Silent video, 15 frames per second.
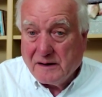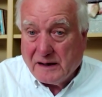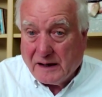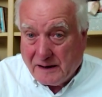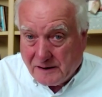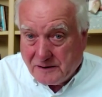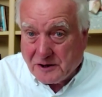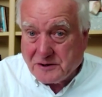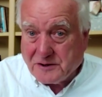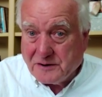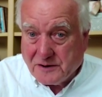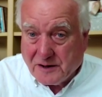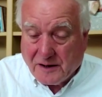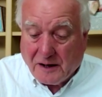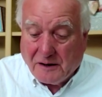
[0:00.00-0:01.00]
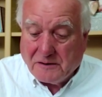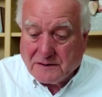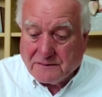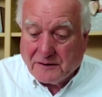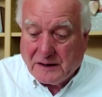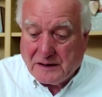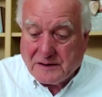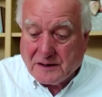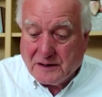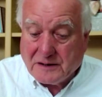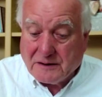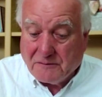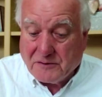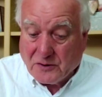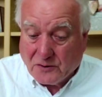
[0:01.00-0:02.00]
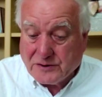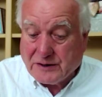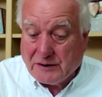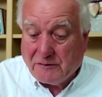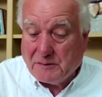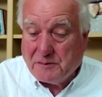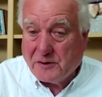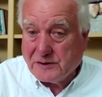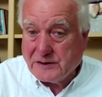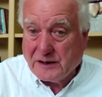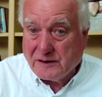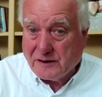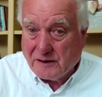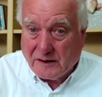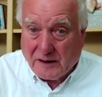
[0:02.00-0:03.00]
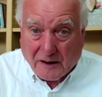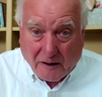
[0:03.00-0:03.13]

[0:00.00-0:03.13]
In addition to those, for instance, it was also reported that the